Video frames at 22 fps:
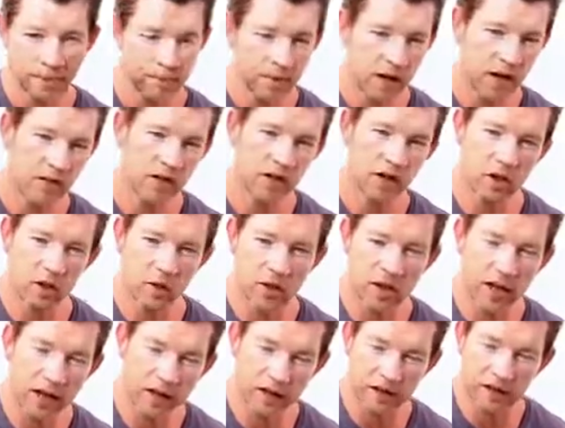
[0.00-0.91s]
have a go
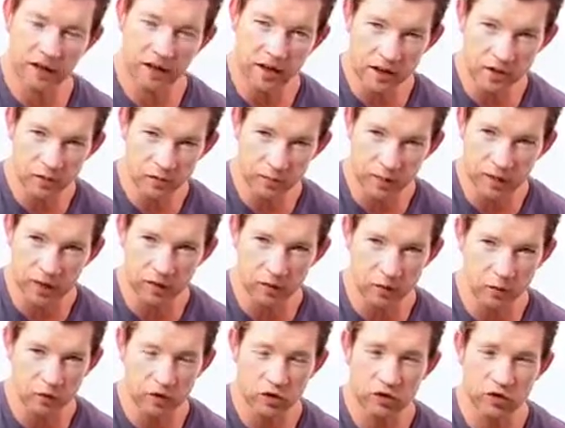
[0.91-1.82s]
at adding the next beat,
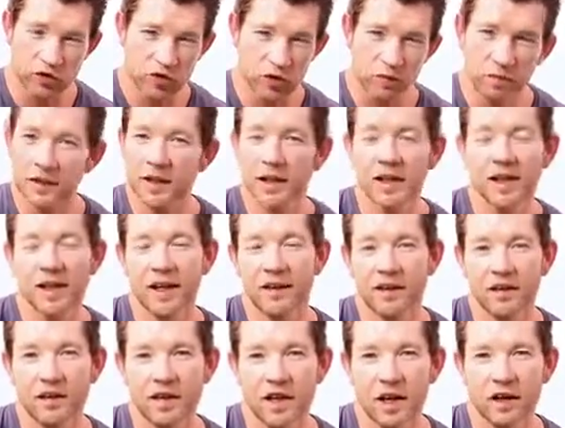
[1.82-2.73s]
which is simply
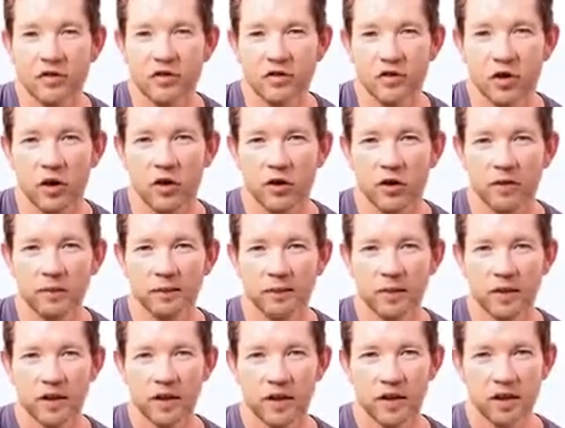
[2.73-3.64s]
another downstroke.
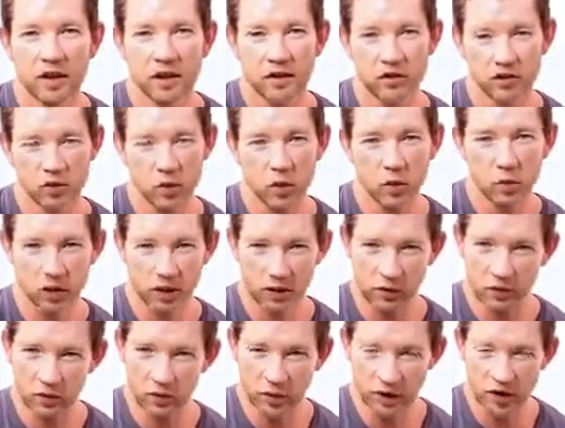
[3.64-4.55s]
So
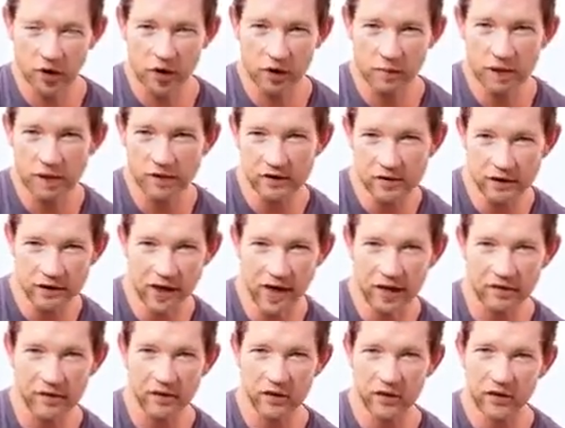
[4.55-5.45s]
what we're going to basically have is